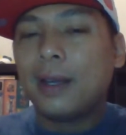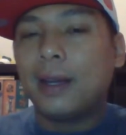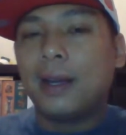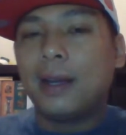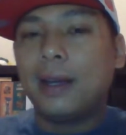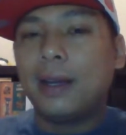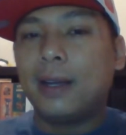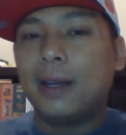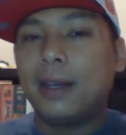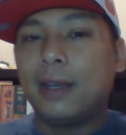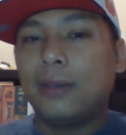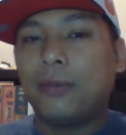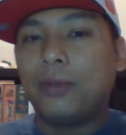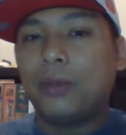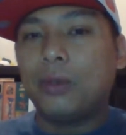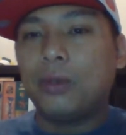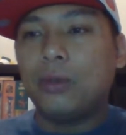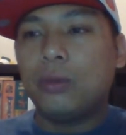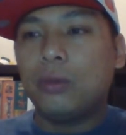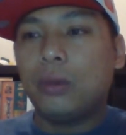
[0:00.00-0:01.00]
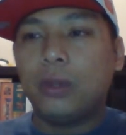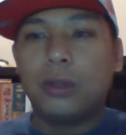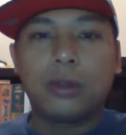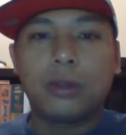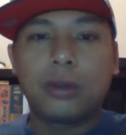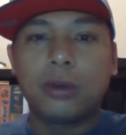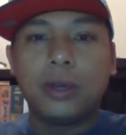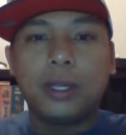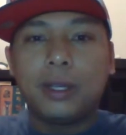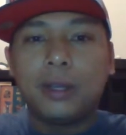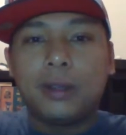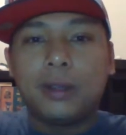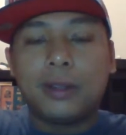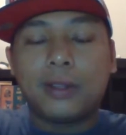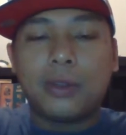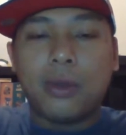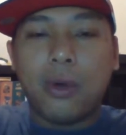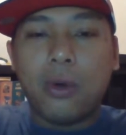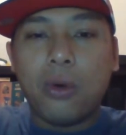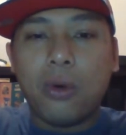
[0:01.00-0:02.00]
If you're going into
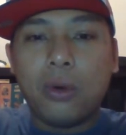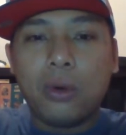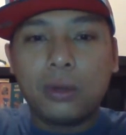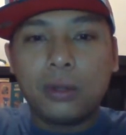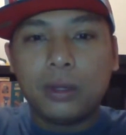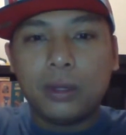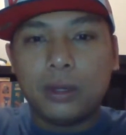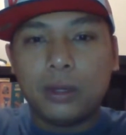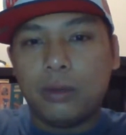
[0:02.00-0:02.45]
this cold,